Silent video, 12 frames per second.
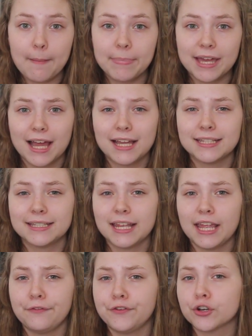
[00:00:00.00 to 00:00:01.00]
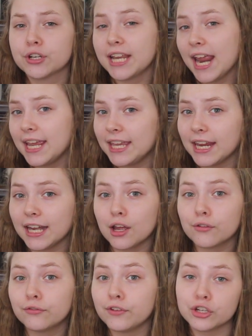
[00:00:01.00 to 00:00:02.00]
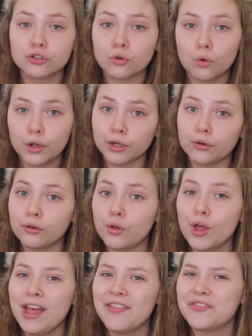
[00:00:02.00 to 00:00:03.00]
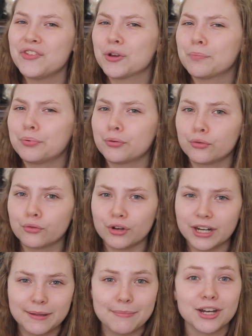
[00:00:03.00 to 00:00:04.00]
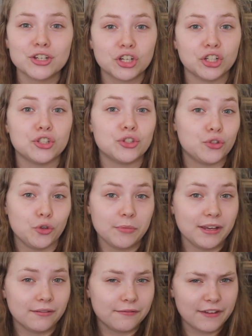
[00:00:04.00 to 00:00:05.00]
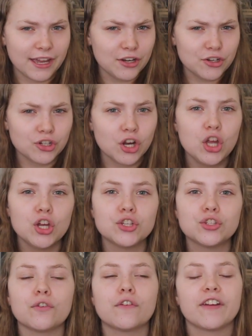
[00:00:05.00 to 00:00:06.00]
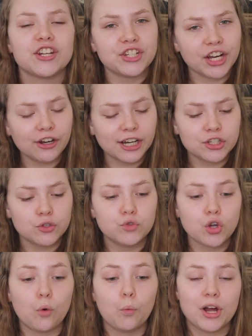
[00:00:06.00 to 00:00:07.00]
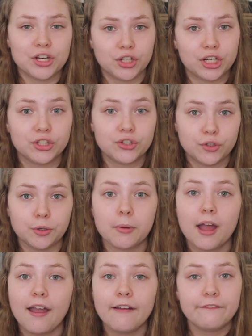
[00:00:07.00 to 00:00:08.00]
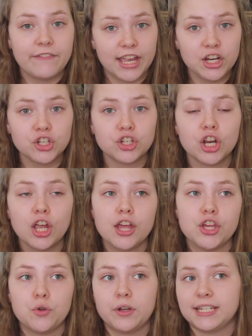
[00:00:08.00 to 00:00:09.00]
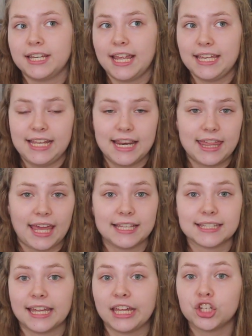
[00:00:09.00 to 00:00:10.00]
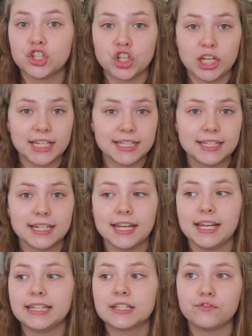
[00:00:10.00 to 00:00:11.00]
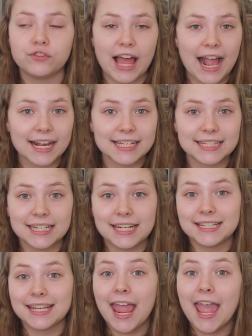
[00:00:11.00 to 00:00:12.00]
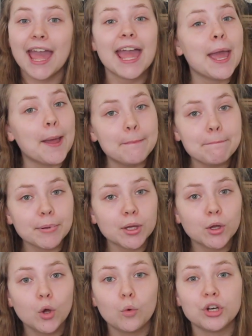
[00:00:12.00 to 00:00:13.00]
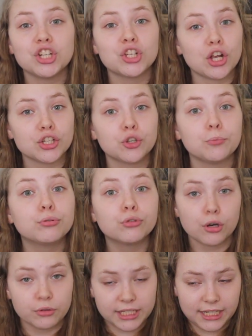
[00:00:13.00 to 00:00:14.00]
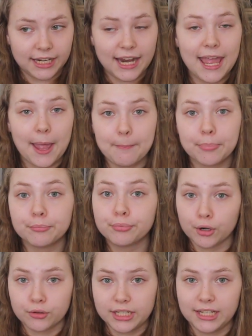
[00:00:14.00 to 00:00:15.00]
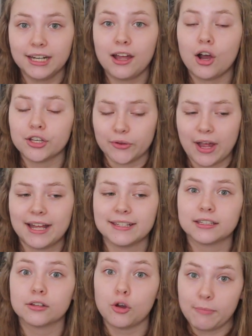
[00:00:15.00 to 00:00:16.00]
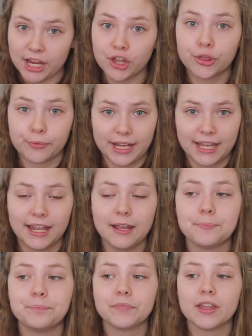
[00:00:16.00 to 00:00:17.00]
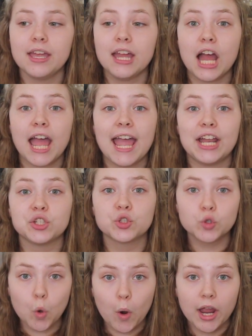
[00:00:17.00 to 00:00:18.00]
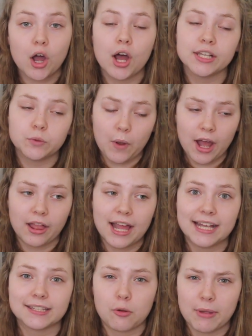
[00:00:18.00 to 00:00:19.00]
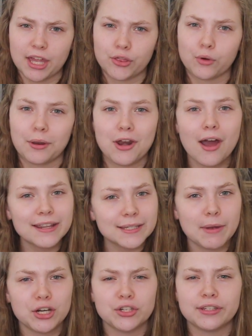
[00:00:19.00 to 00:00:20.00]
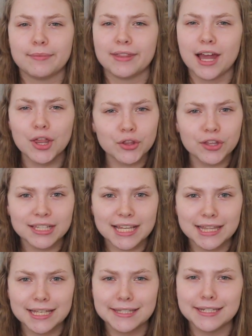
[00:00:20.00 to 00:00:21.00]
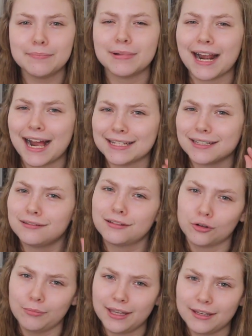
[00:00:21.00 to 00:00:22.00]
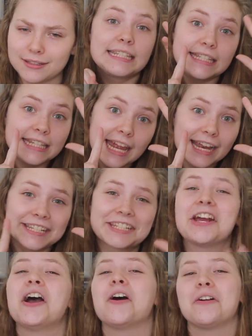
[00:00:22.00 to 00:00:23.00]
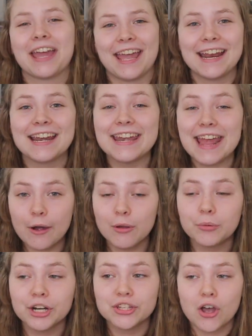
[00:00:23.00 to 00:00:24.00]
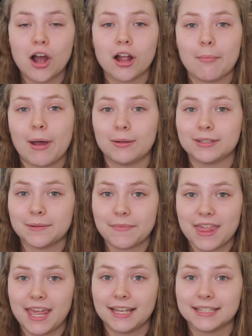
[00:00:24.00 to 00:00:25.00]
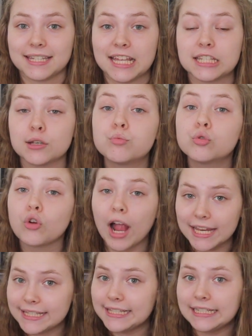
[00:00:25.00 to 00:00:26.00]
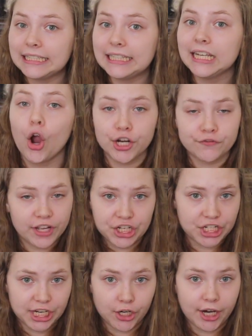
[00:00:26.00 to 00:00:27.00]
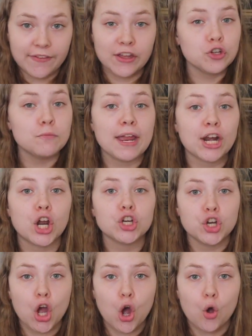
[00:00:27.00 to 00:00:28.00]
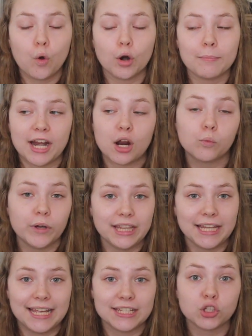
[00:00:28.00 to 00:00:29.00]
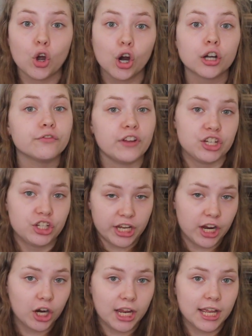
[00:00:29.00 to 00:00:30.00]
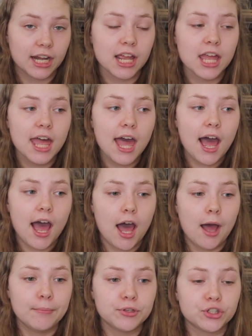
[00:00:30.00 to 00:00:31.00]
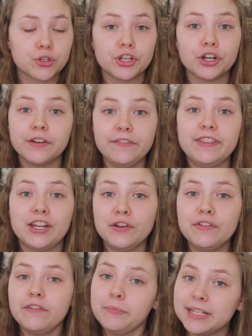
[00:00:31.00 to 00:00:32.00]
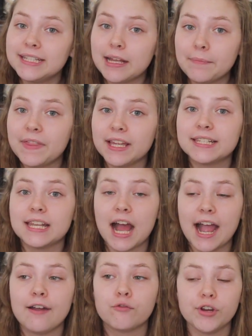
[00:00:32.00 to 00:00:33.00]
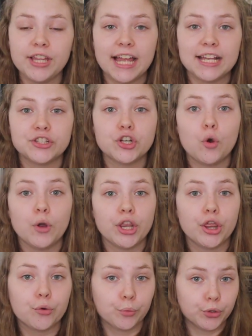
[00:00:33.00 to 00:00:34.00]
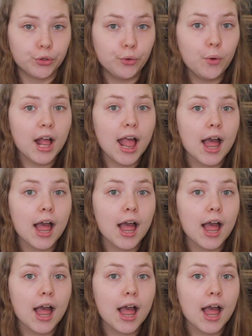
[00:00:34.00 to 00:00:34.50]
because if you're taking fish oil, you're pretty much consuming fish. So for vegetarians who don't want to consume fish, you can eat things like chia seeds, flax seeds, hemp, which is also protein. Hemp protein also has omega-3 in it. And soy as well has omega-3. Not as much as some of the other things I listed, but it has a little bit. Six, okay, now I wanna talk about some things that surprisingly aren't vegetarian that you may not know or may not realize aren't vegetarian. Um, so there have, there have even been some things that I have realized going through